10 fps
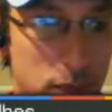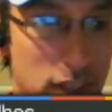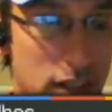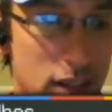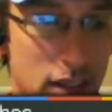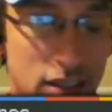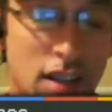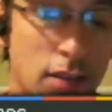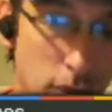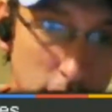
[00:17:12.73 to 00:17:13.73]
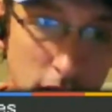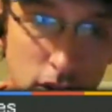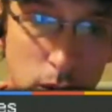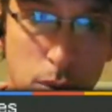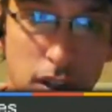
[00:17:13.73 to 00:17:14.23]
it's not free
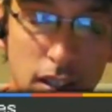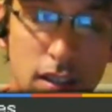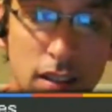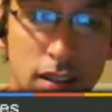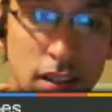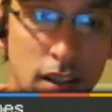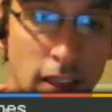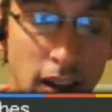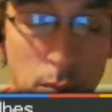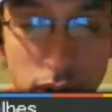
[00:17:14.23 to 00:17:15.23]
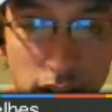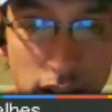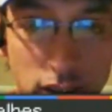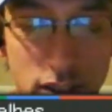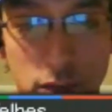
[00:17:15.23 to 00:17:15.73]
because I
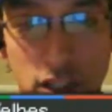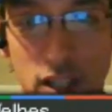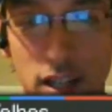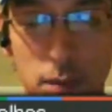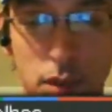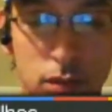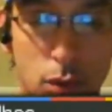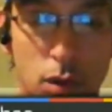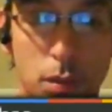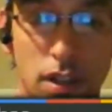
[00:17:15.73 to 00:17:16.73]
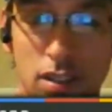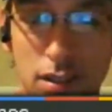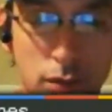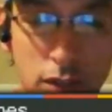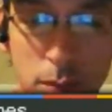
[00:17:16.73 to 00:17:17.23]
pay $7.99 a month for it, but it's
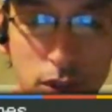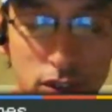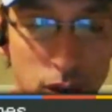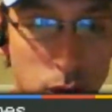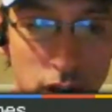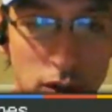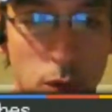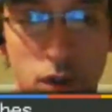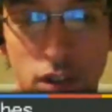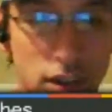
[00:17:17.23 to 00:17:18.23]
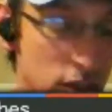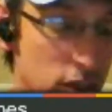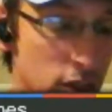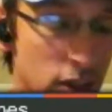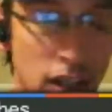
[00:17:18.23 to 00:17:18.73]
like free music. Whatever I want to listen
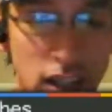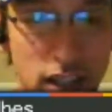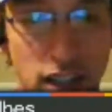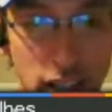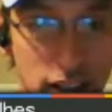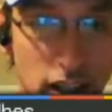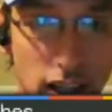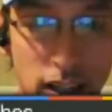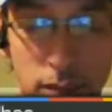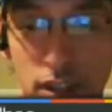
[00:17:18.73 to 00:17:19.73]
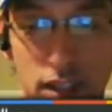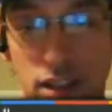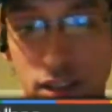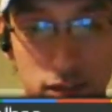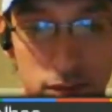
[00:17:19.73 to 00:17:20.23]
to, anytime,
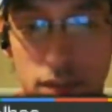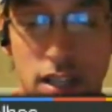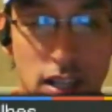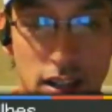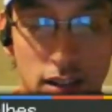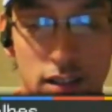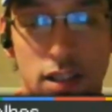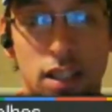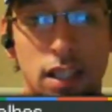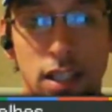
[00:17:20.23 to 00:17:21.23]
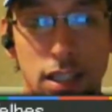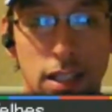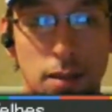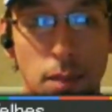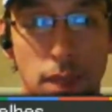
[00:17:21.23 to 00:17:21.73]
I get it.
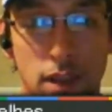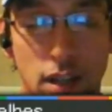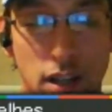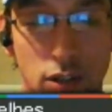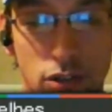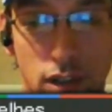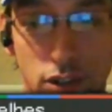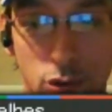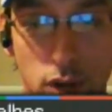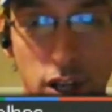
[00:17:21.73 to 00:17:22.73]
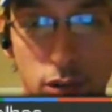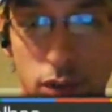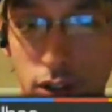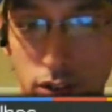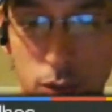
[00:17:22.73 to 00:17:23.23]
It also has a radio
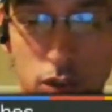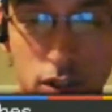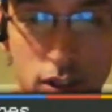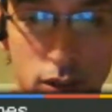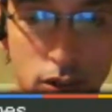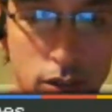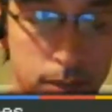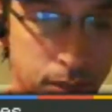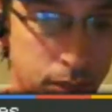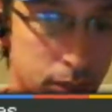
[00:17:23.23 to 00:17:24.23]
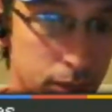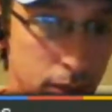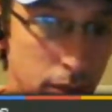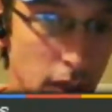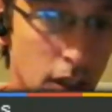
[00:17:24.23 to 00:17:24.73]
function, which I use
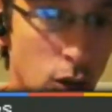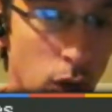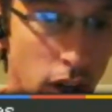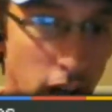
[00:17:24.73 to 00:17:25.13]
quite